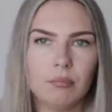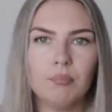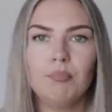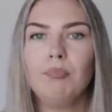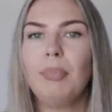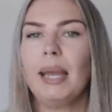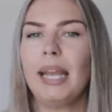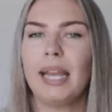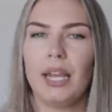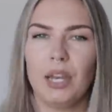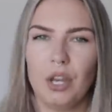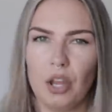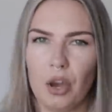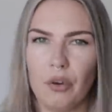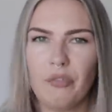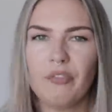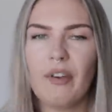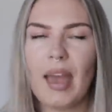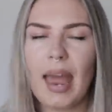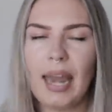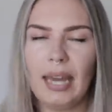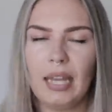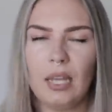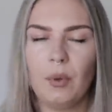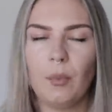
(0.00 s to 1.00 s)
big enough
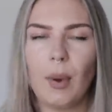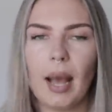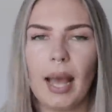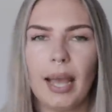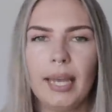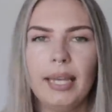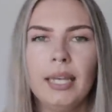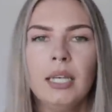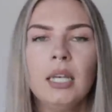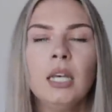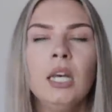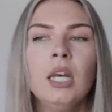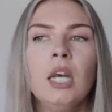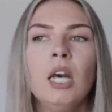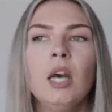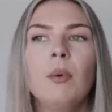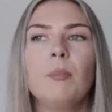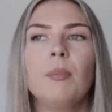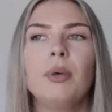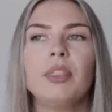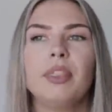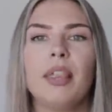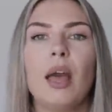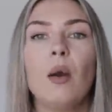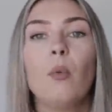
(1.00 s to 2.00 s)
anyway,
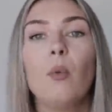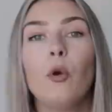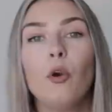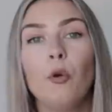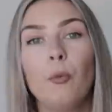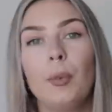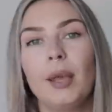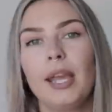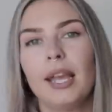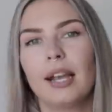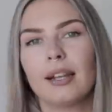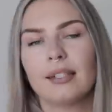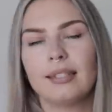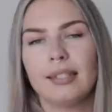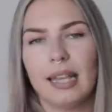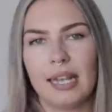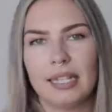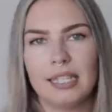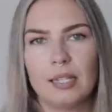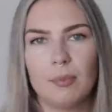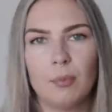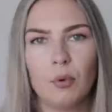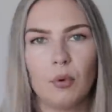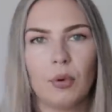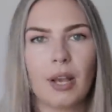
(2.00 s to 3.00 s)
but there will be
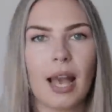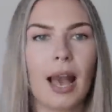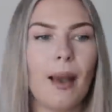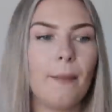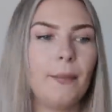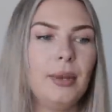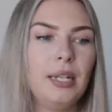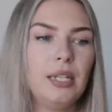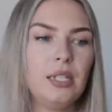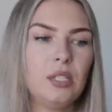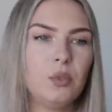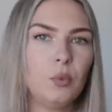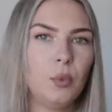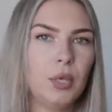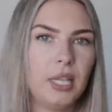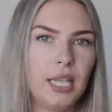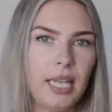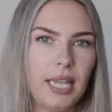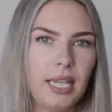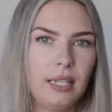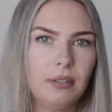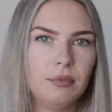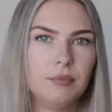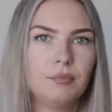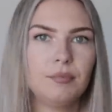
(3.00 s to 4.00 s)
accessible cabins
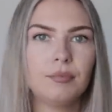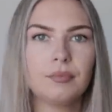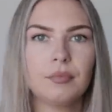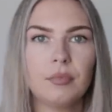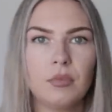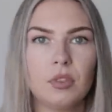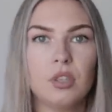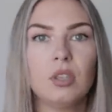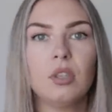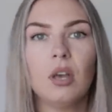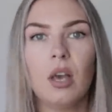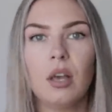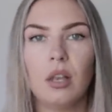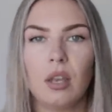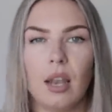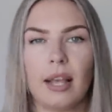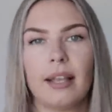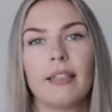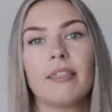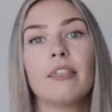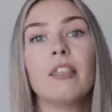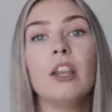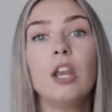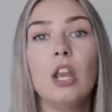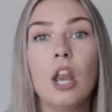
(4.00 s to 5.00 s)
within
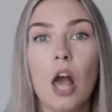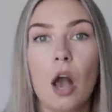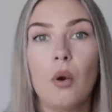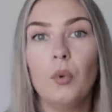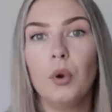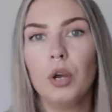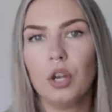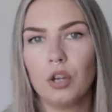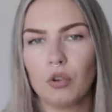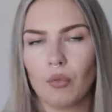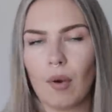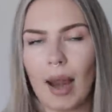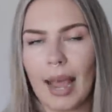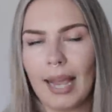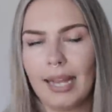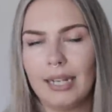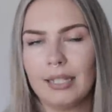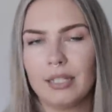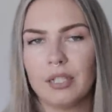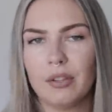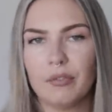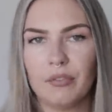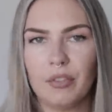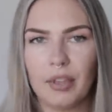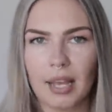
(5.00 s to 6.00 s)
like the lower
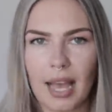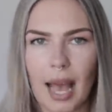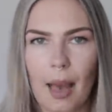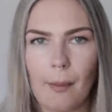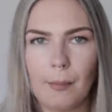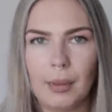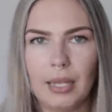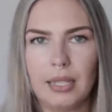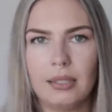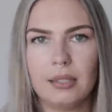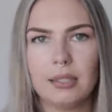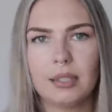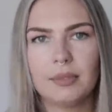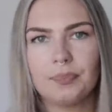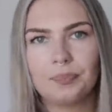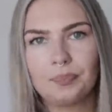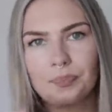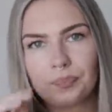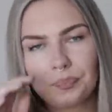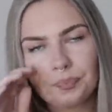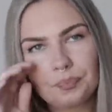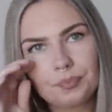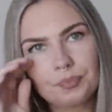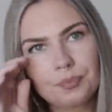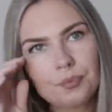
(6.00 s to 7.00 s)
grades of the cabins.
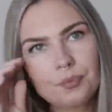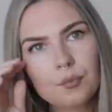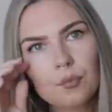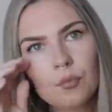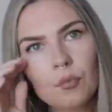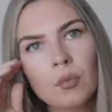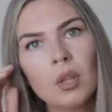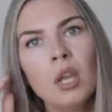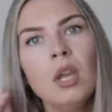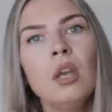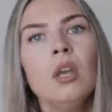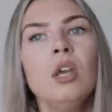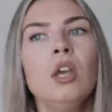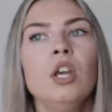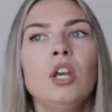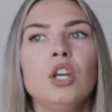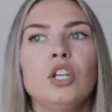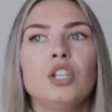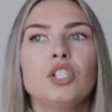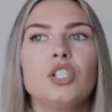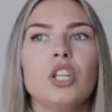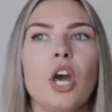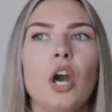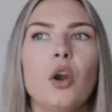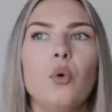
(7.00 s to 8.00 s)

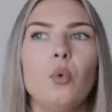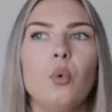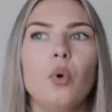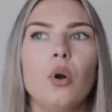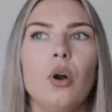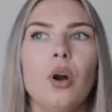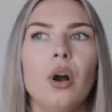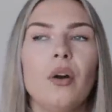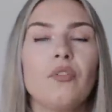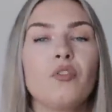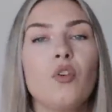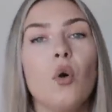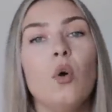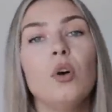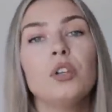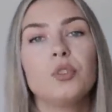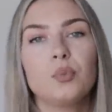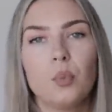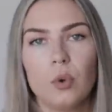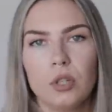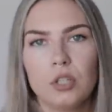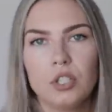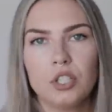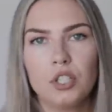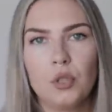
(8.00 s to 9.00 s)
So of course,
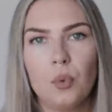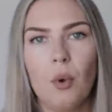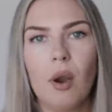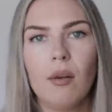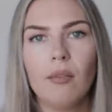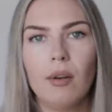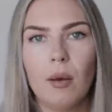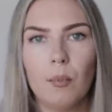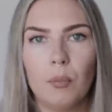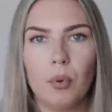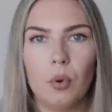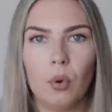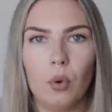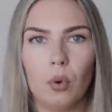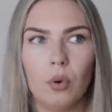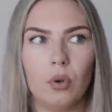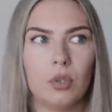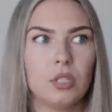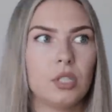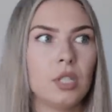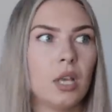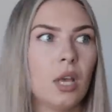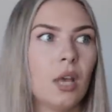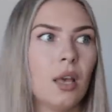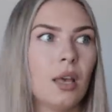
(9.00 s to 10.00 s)
once you are on
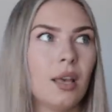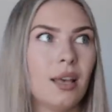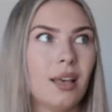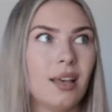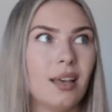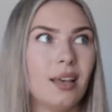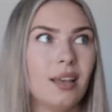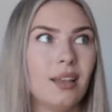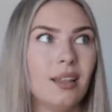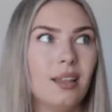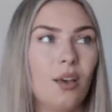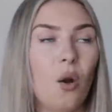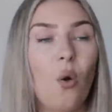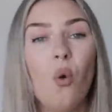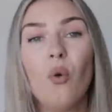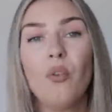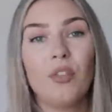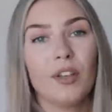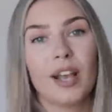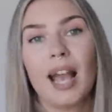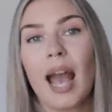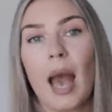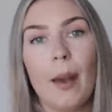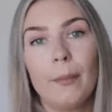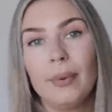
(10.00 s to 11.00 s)
board, all
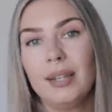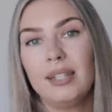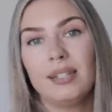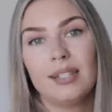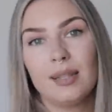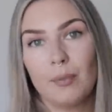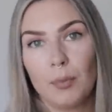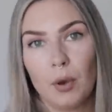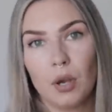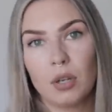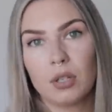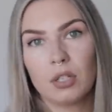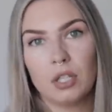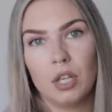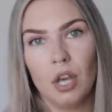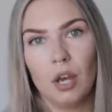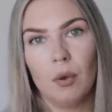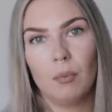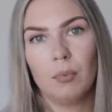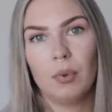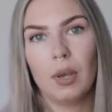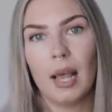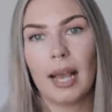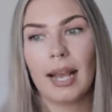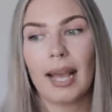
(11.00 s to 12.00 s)
the cabins are booked
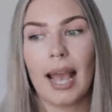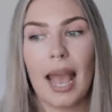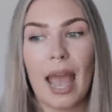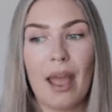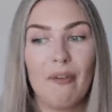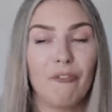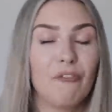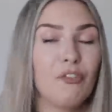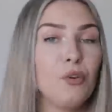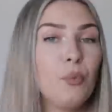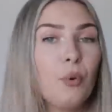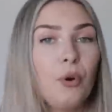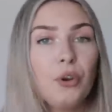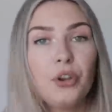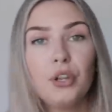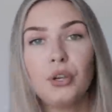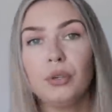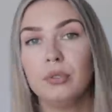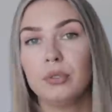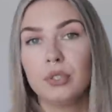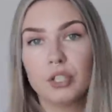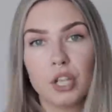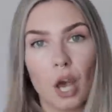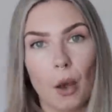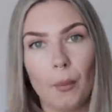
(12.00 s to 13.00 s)
up, like everyone
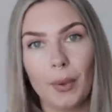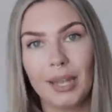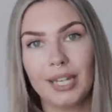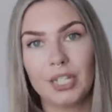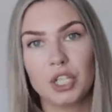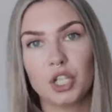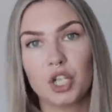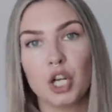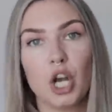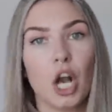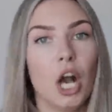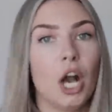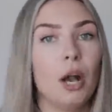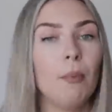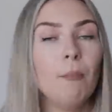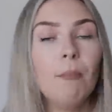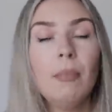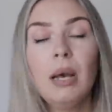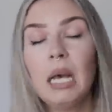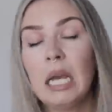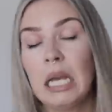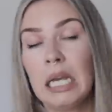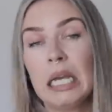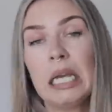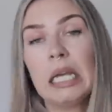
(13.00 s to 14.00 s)
who's going to
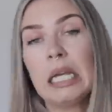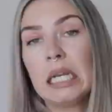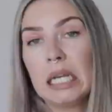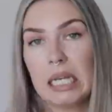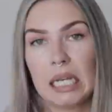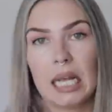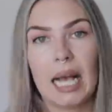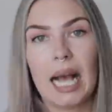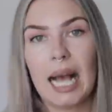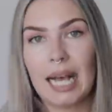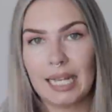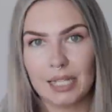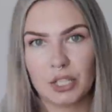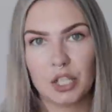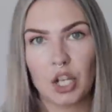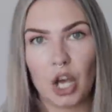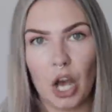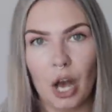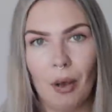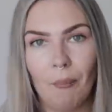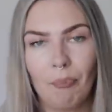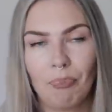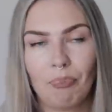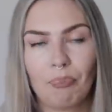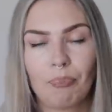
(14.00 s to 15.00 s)
come has
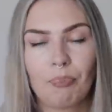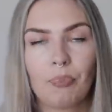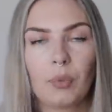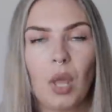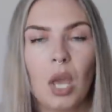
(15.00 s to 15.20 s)
come.